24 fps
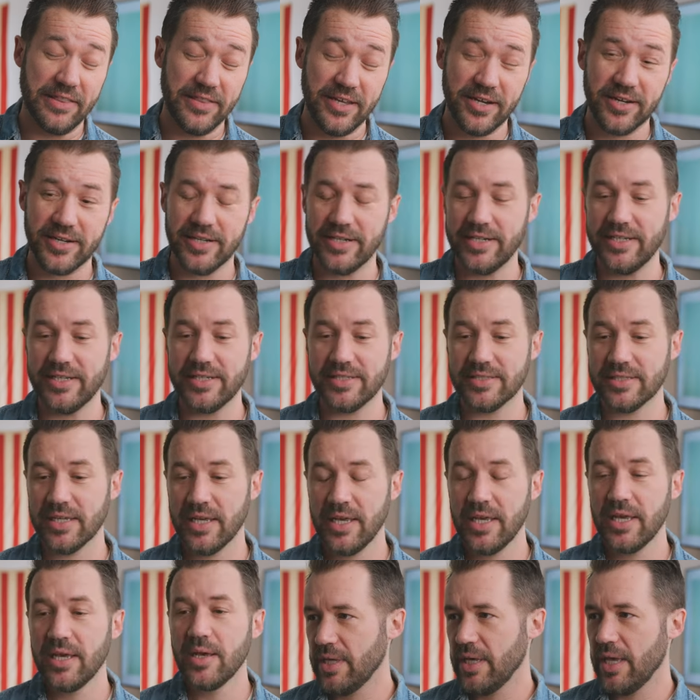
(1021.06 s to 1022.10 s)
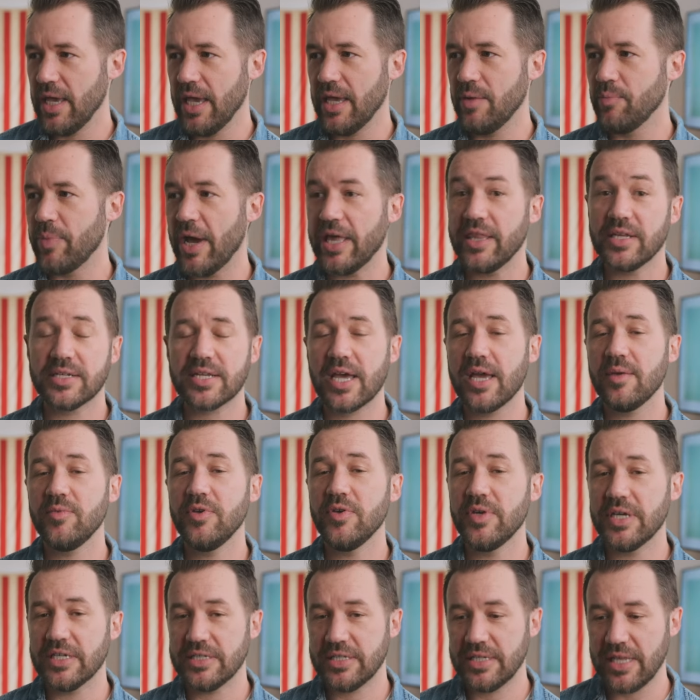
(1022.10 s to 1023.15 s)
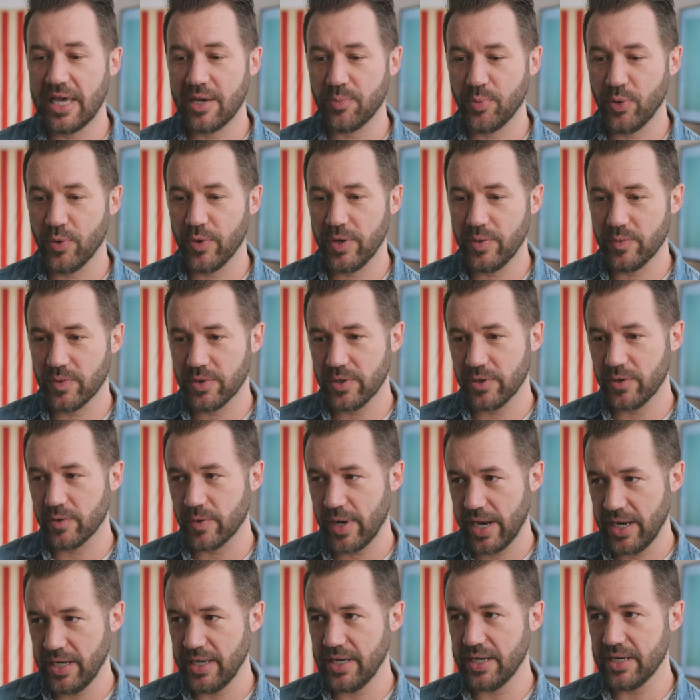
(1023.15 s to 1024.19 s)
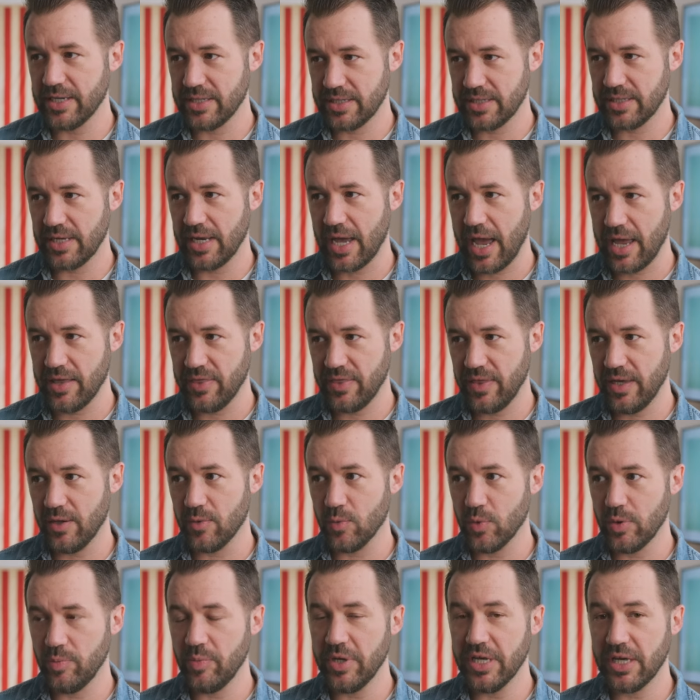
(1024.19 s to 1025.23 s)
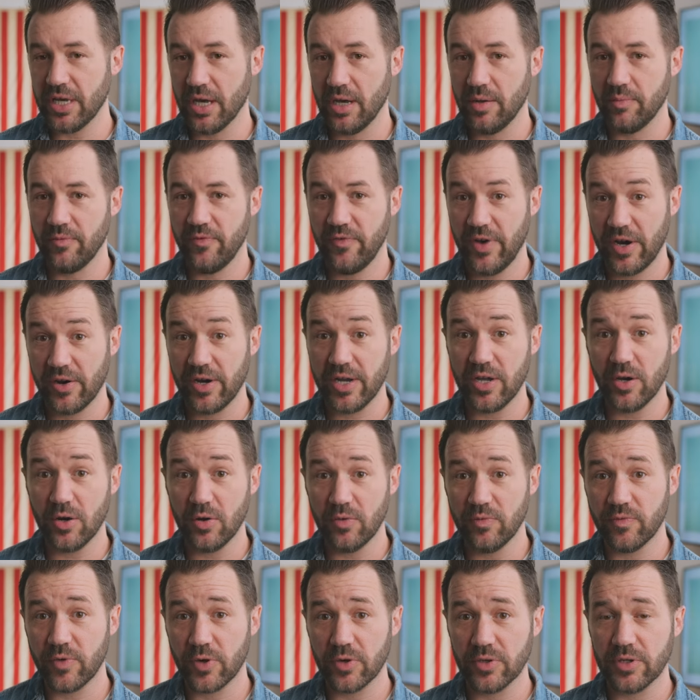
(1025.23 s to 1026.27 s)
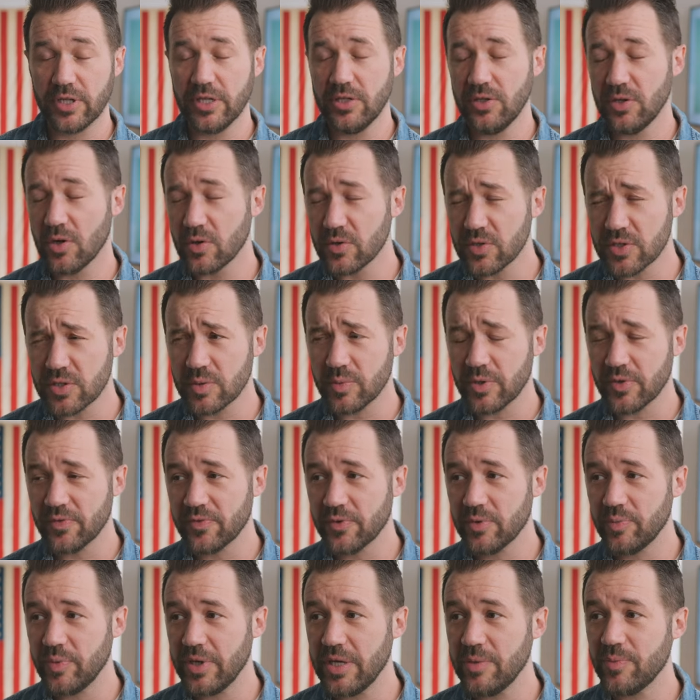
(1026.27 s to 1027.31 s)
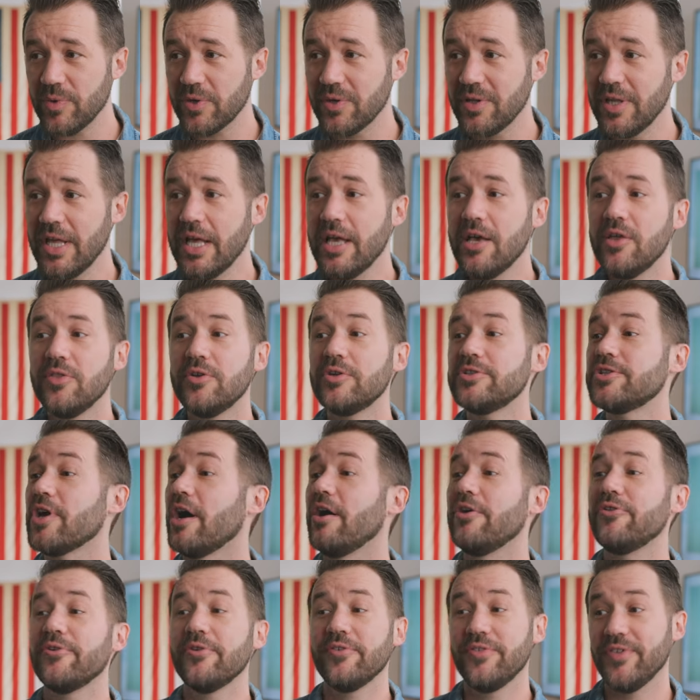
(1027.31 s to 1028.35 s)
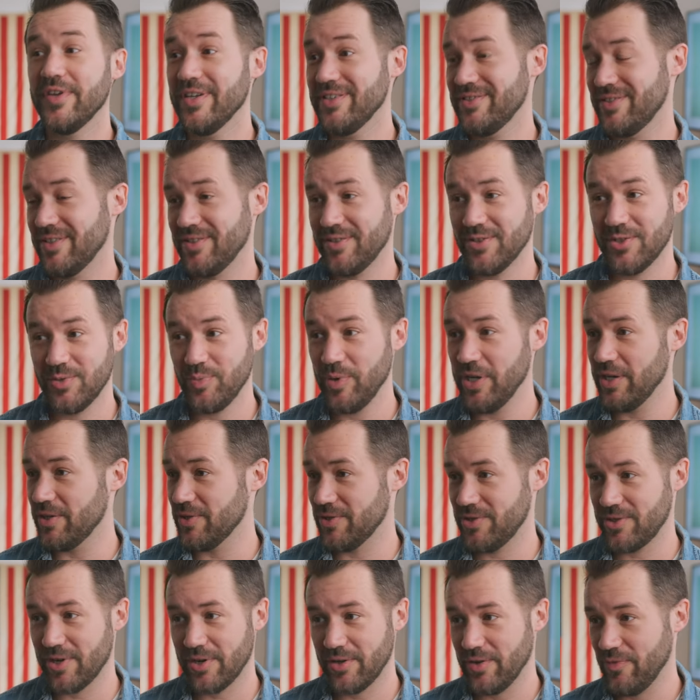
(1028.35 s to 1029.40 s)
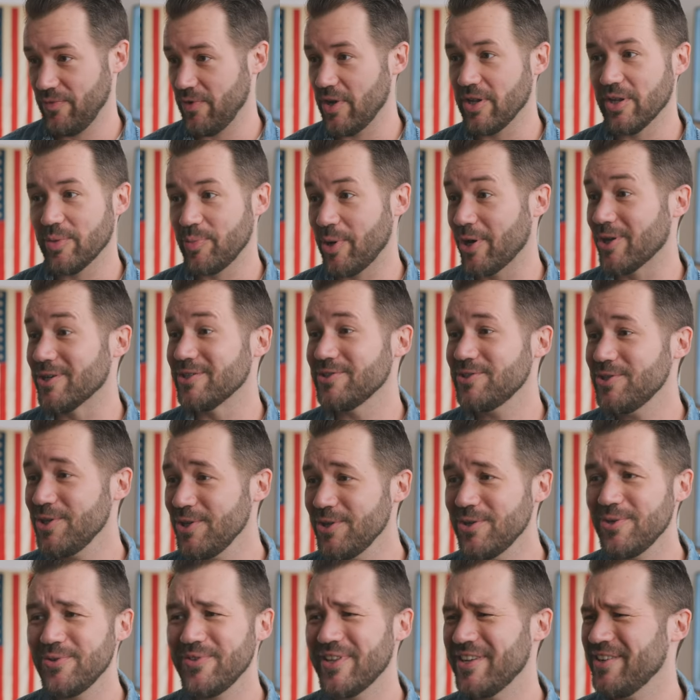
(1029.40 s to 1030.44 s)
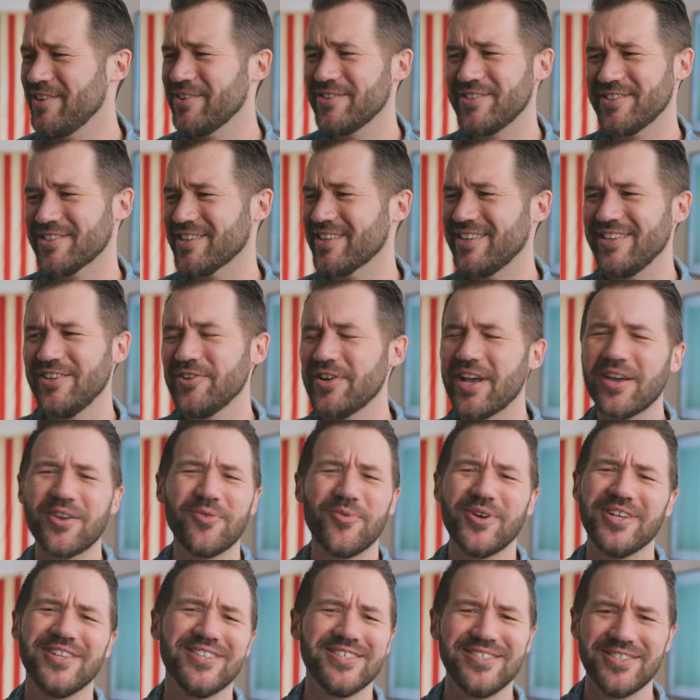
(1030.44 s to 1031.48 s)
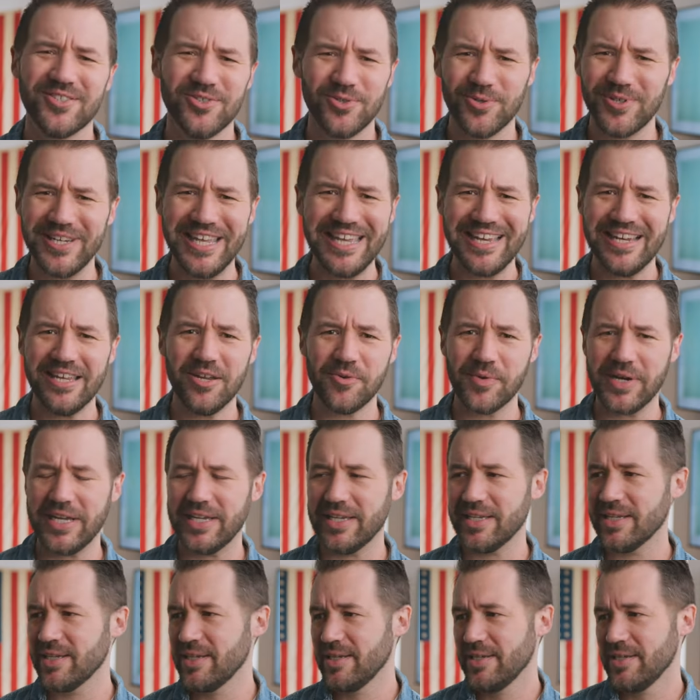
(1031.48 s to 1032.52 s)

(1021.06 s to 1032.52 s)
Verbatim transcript: there it is. And by the time you get to that point where the graininess, I think, would become very overtly noticeable for people, there's other things that the speaker's starting to fall apart too, that you're just, you're not gonna wanna listen to it anyway.